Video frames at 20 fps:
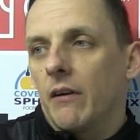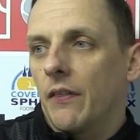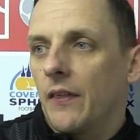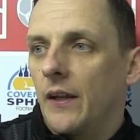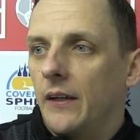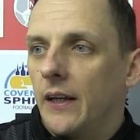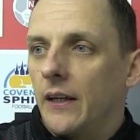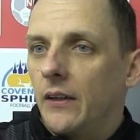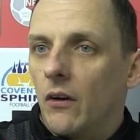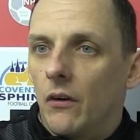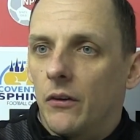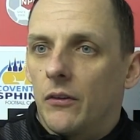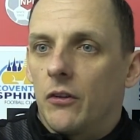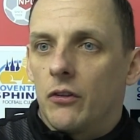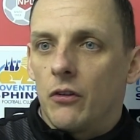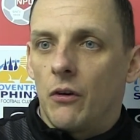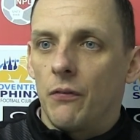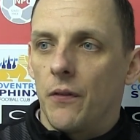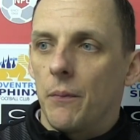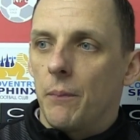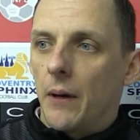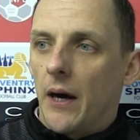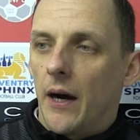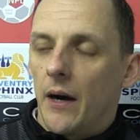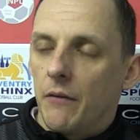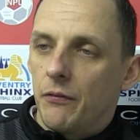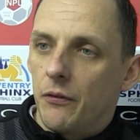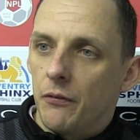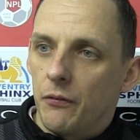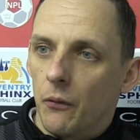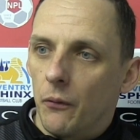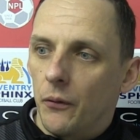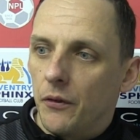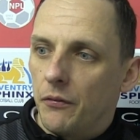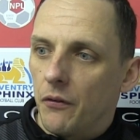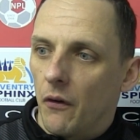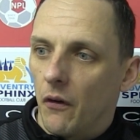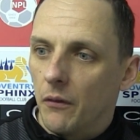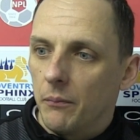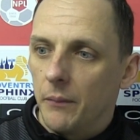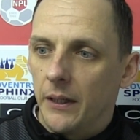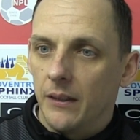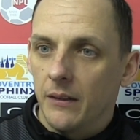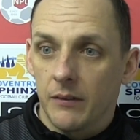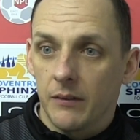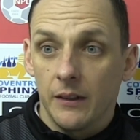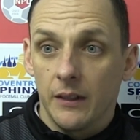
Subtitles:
I think they knocked us off the park for 45 minutes,